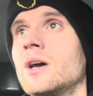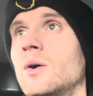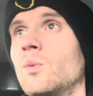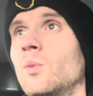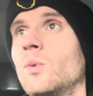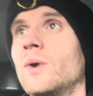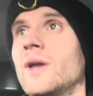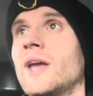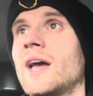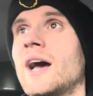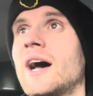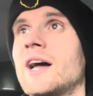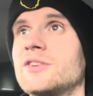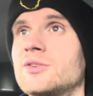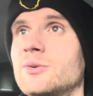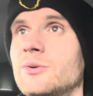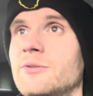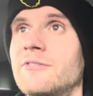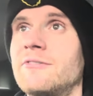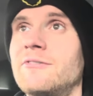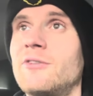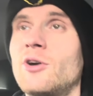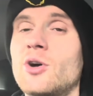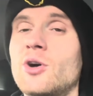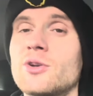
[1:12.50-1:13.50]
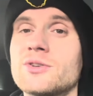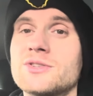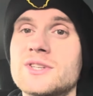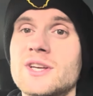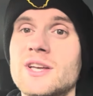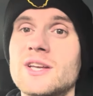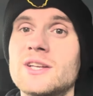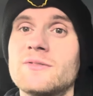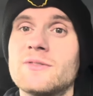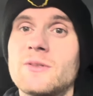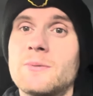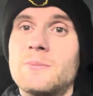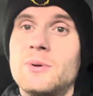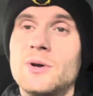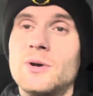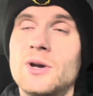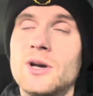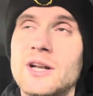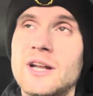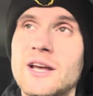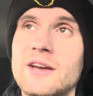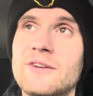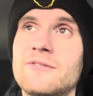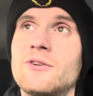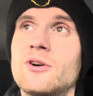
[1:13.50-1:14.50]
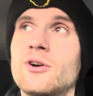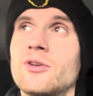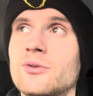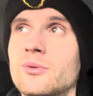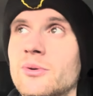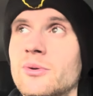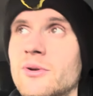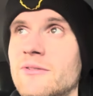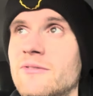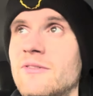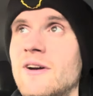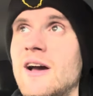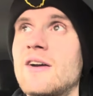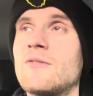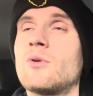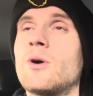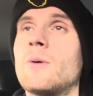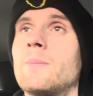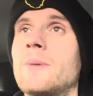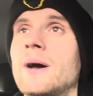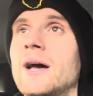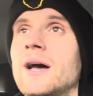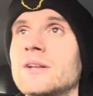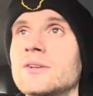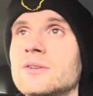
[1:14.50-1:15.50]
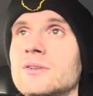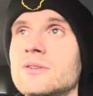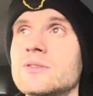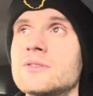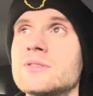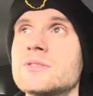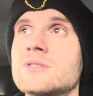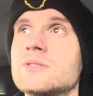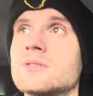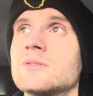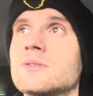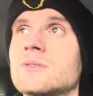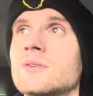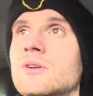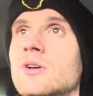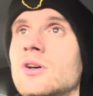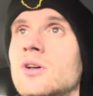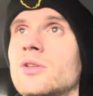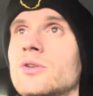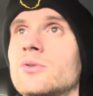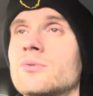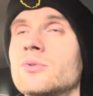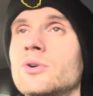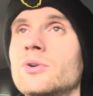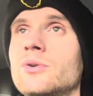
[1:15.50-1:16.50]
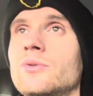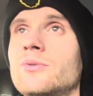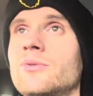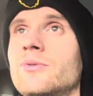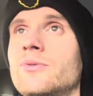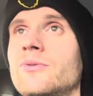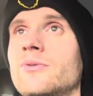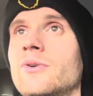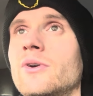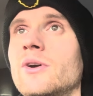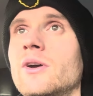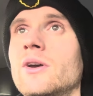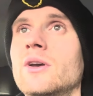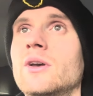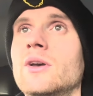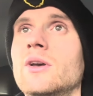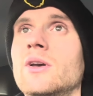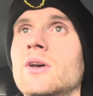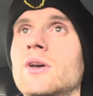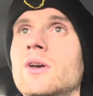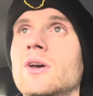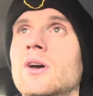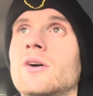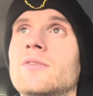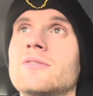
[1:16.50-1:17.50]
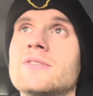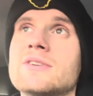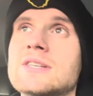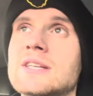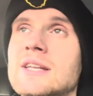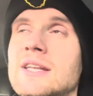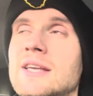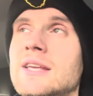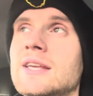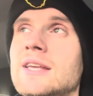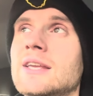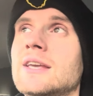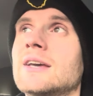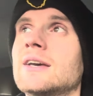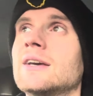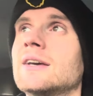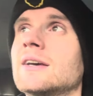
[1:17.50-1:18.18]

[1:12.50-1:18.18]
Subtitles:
We are doing 14 of the Perlite 4351 panels on the roof, obviously.